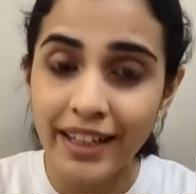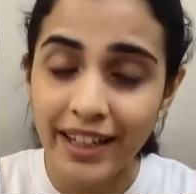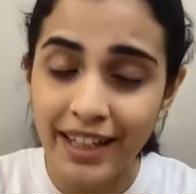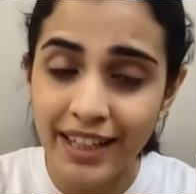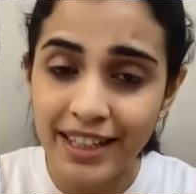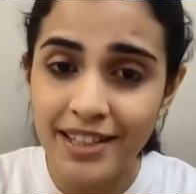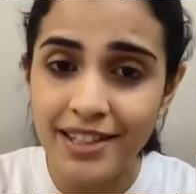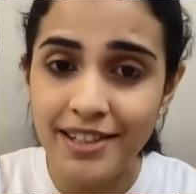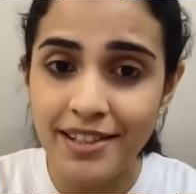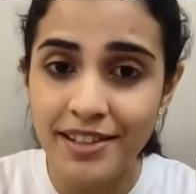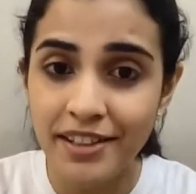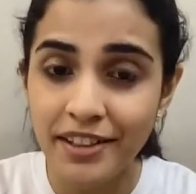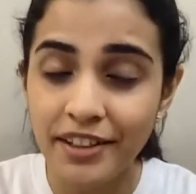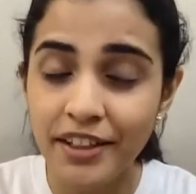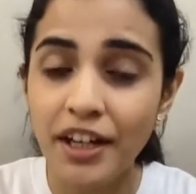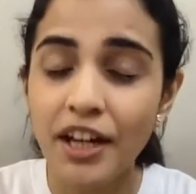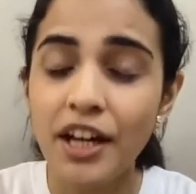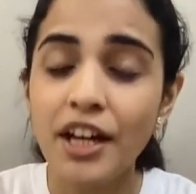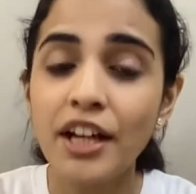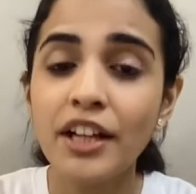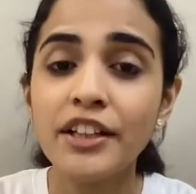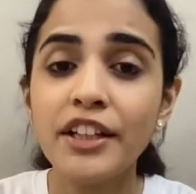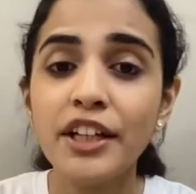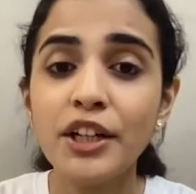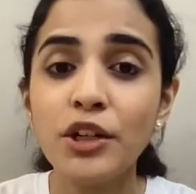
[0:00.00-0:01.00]
Instead,
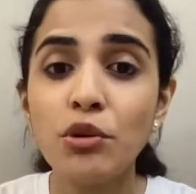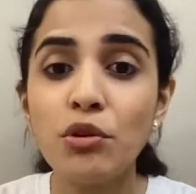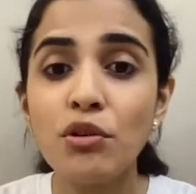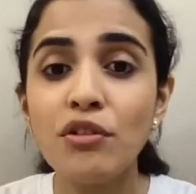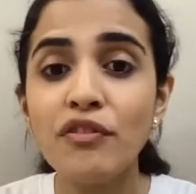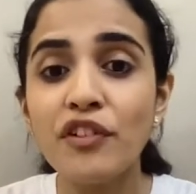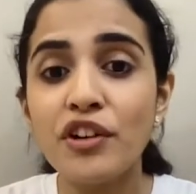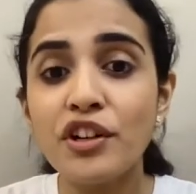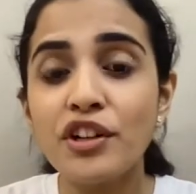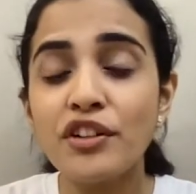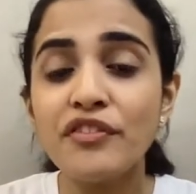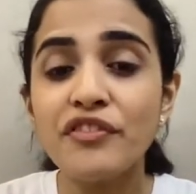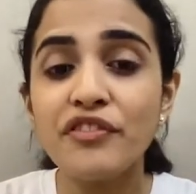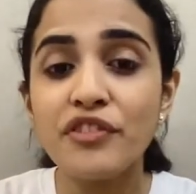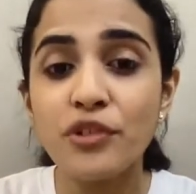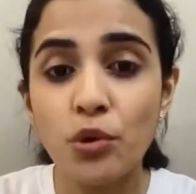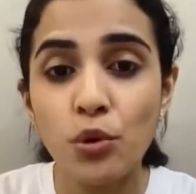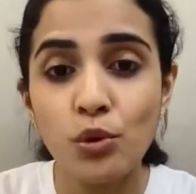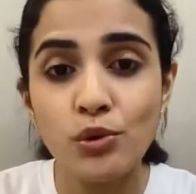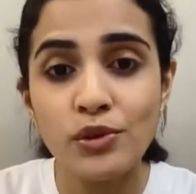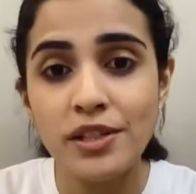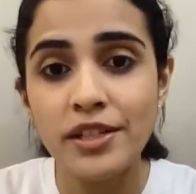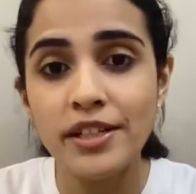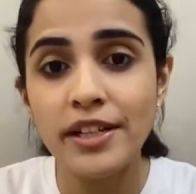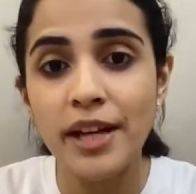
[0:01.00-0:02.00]
they go for a
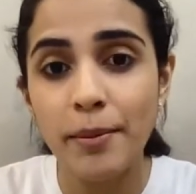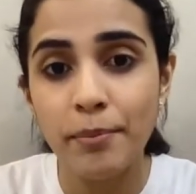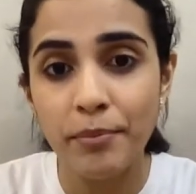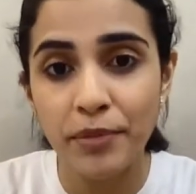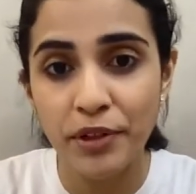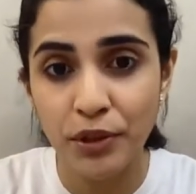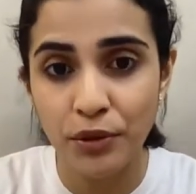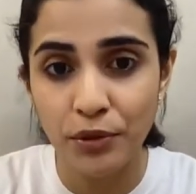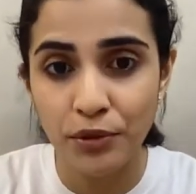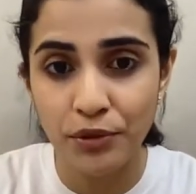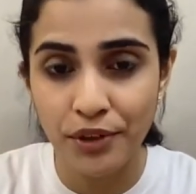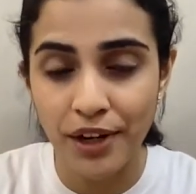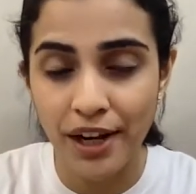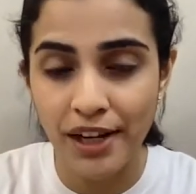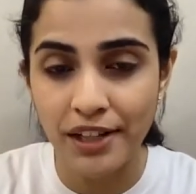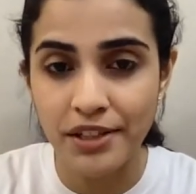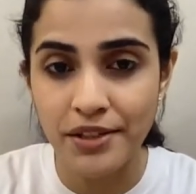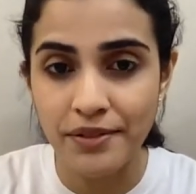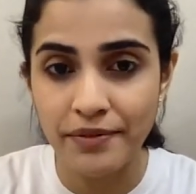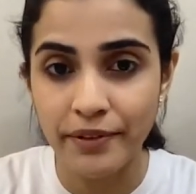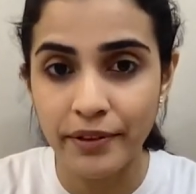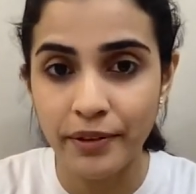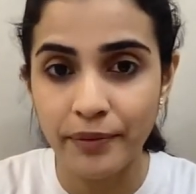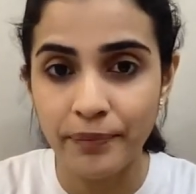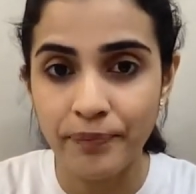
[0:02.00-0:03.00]
frozen embryo
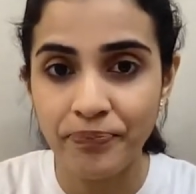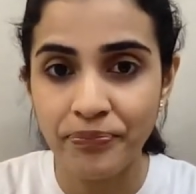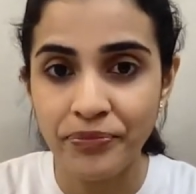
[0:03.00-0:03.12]
transfer.